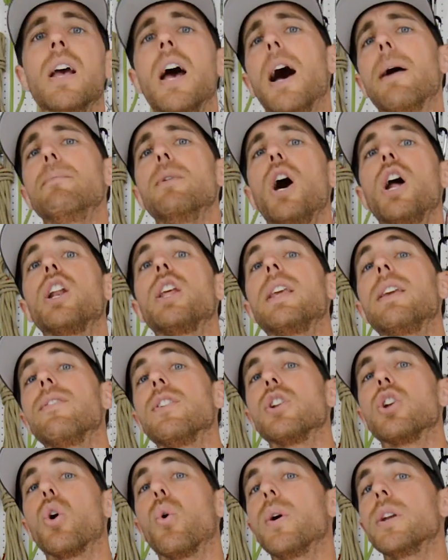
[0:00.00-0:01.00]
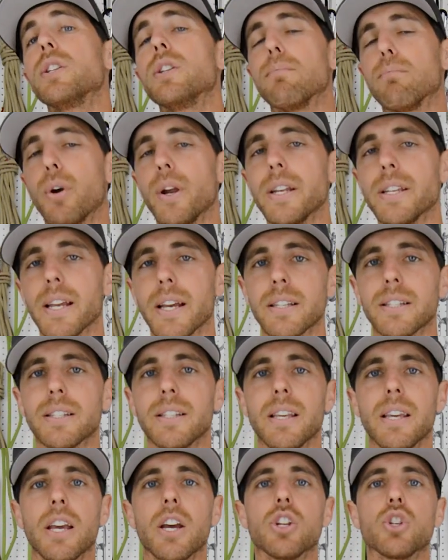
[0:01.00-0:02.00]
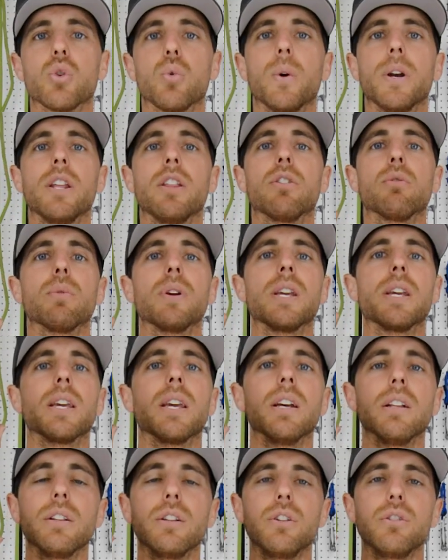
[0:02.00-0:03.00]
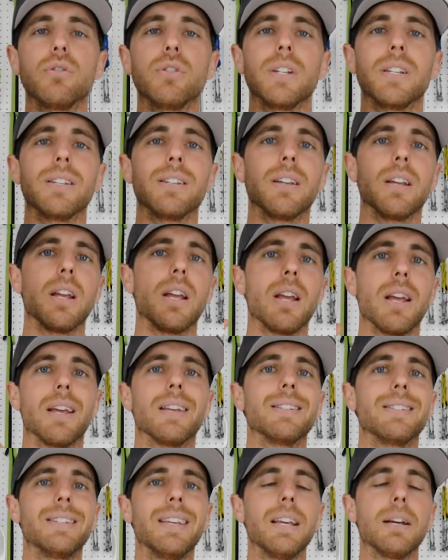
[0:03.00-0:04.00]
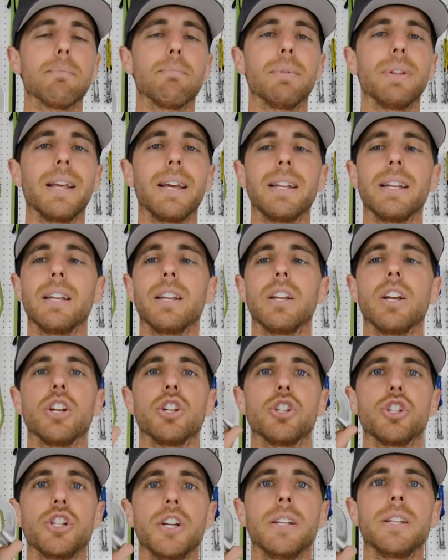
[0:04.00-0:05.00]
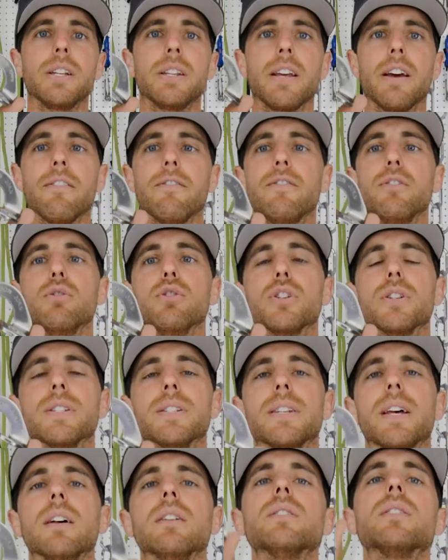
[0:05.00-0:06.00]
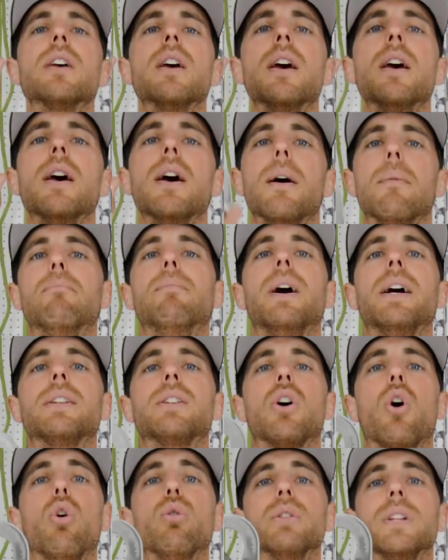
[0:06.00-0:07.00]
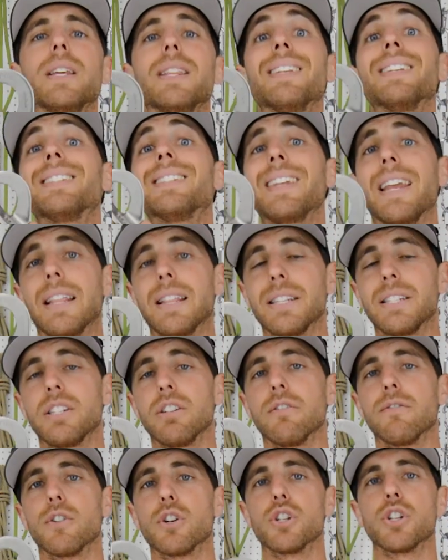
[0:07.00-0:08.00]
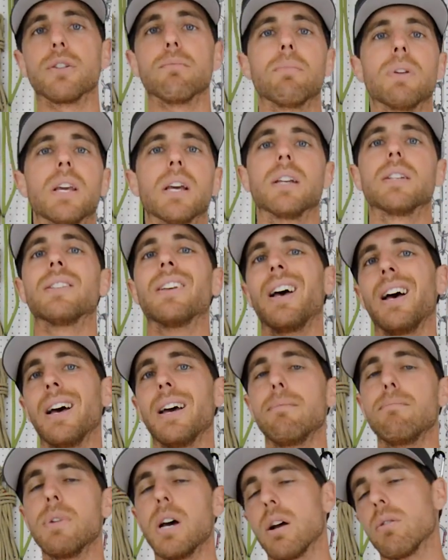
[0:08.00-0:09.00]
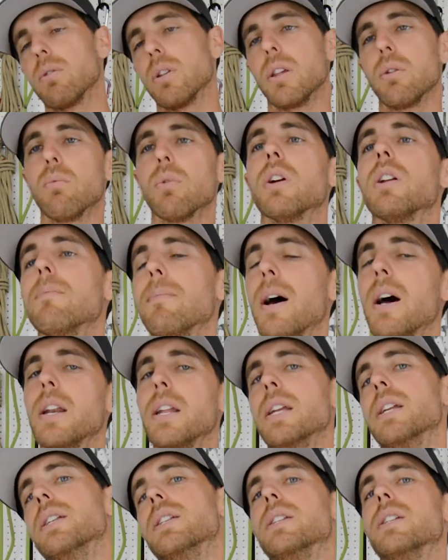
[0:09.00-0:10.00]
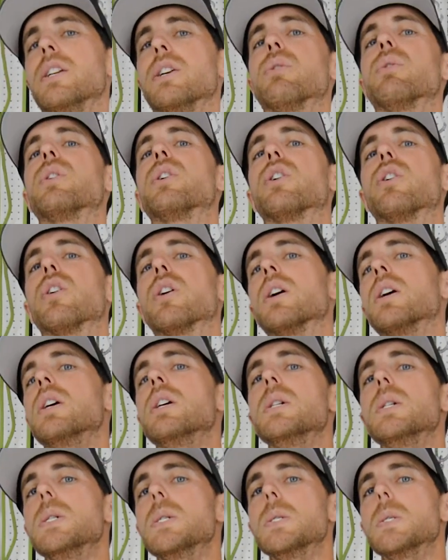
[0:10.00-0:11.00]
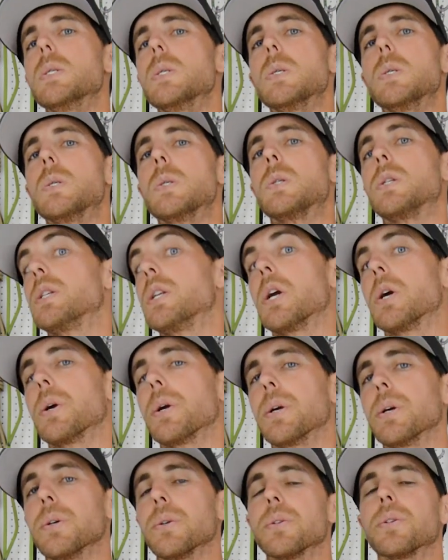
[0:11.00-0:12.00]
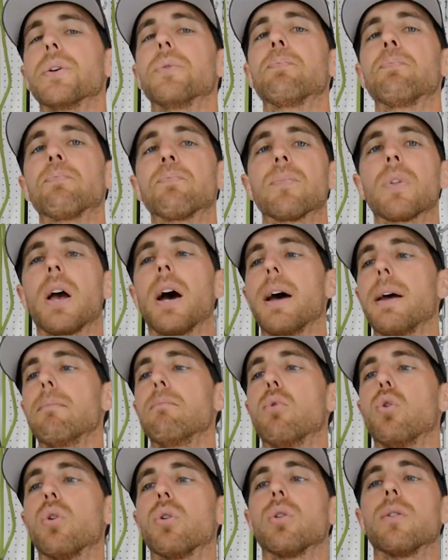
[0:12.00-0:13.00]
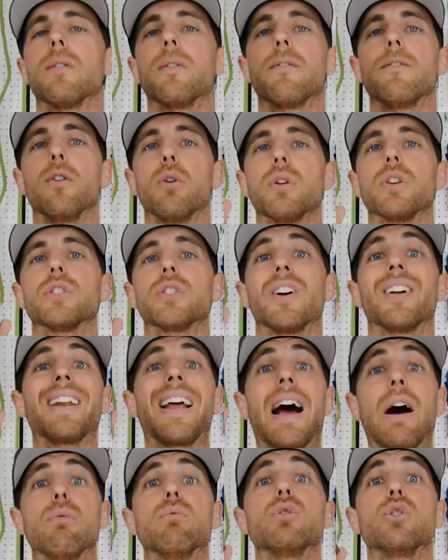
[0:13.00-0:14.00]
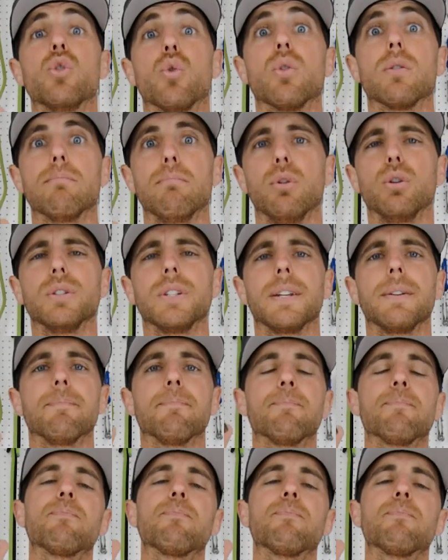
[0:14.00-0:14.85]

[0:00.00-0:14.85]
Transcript: I'm not even going to brake test the twenty-three kilonewton zinc-plated shit that Fusion sells, but only the stainless steel version, because I'm not really worried about interior scenarios. I'm more focused on outdoor bolting.